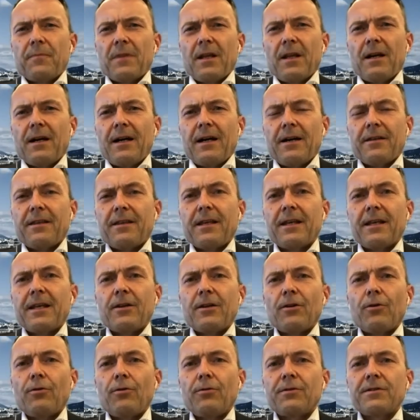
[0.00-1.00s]
I think it
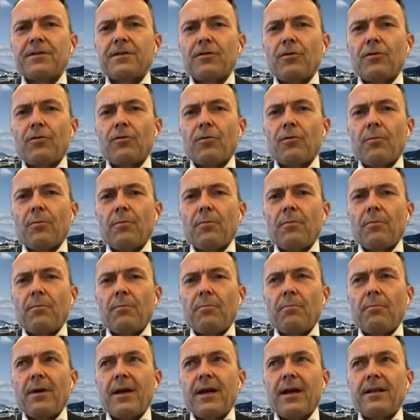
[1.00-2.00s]
also
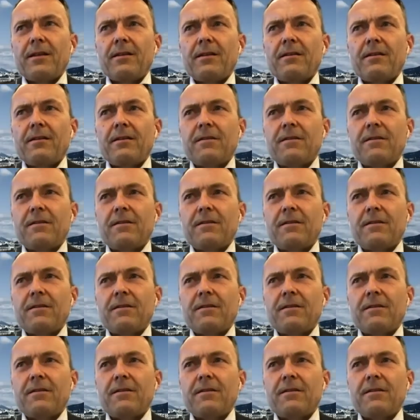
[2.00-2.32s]
made